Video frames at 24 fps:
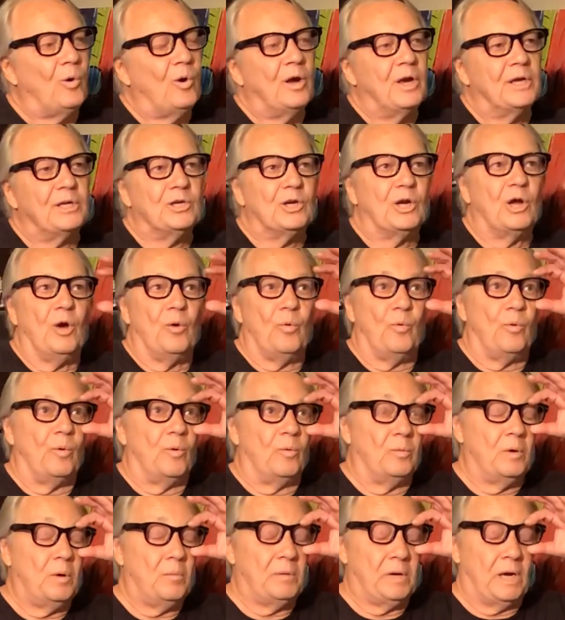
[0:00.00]
you go, well,
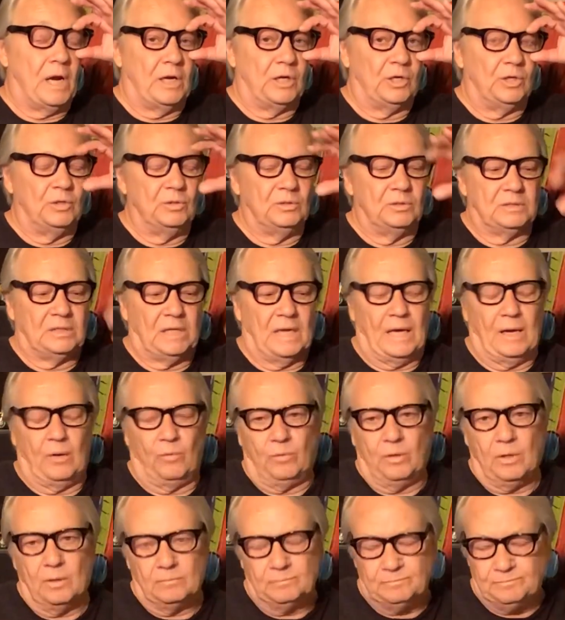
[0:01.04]
where would I use that?
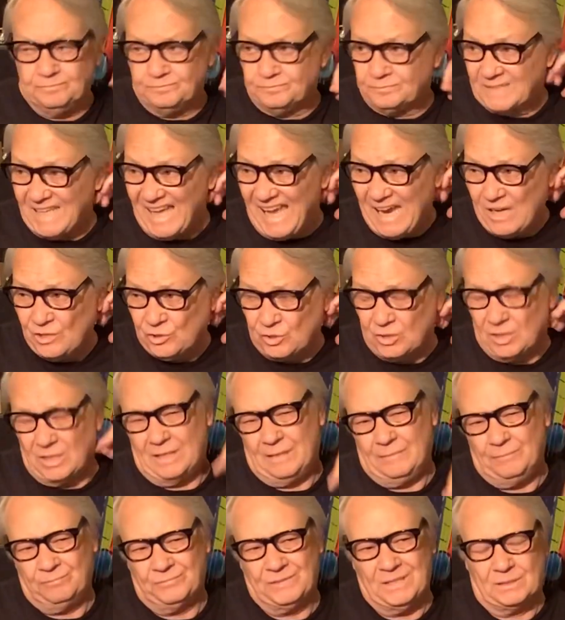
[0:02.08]
Well,
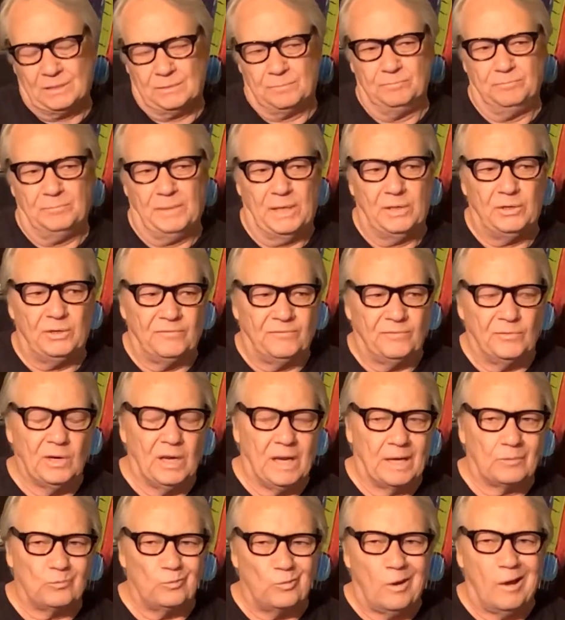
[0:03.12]
actually, it's better for
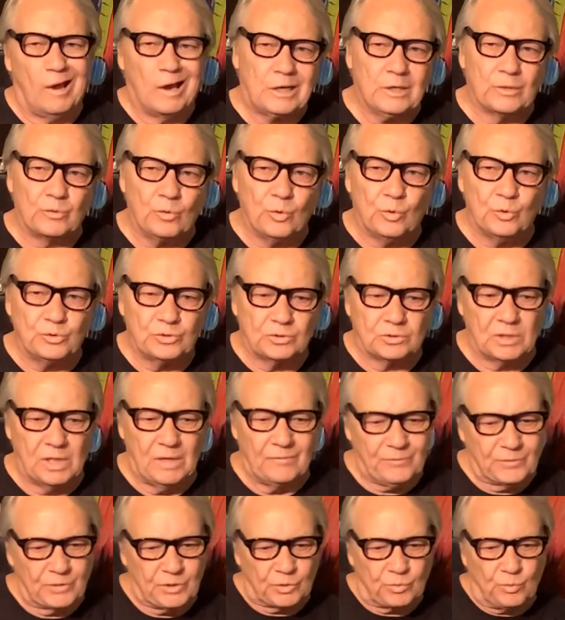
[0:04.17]
like rock and roll
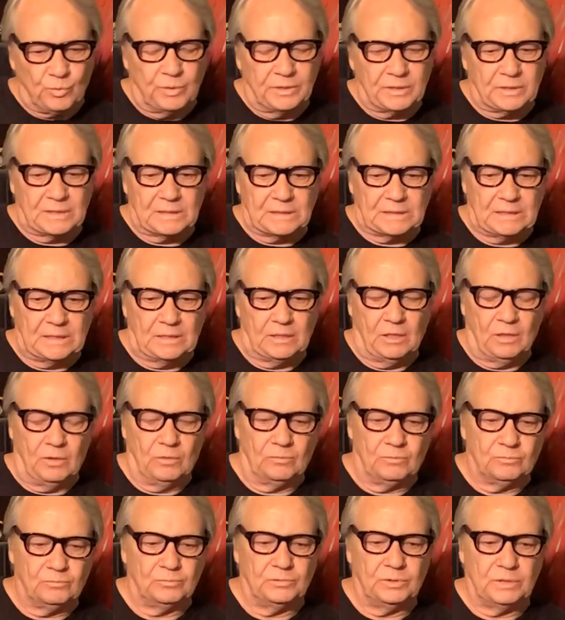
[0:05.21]
stuff where you're wanting to,
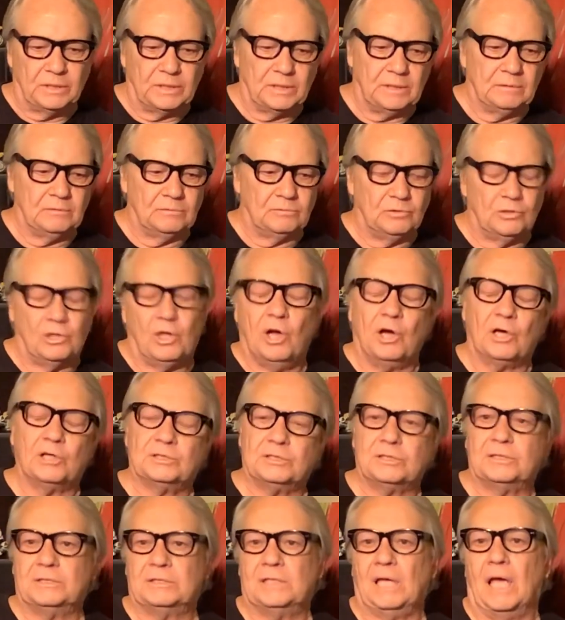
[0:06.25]
really long
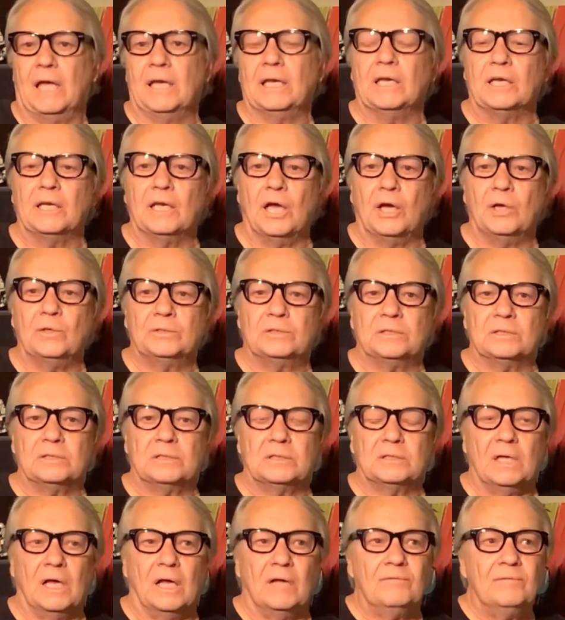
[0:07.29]
sustaining notes and
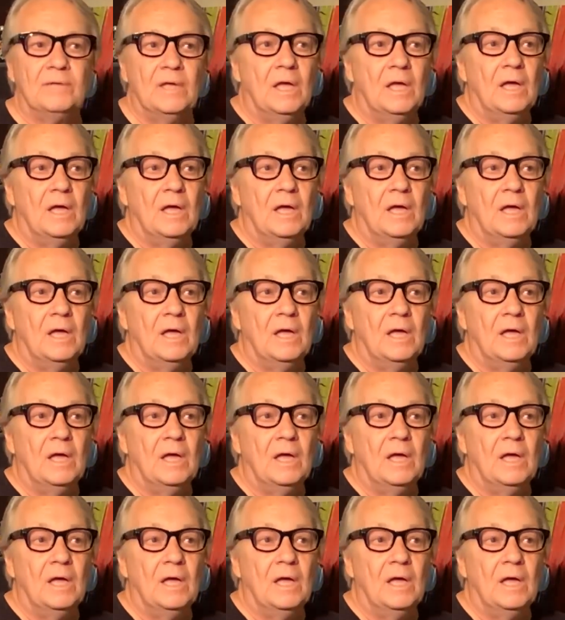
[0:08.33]
stuff.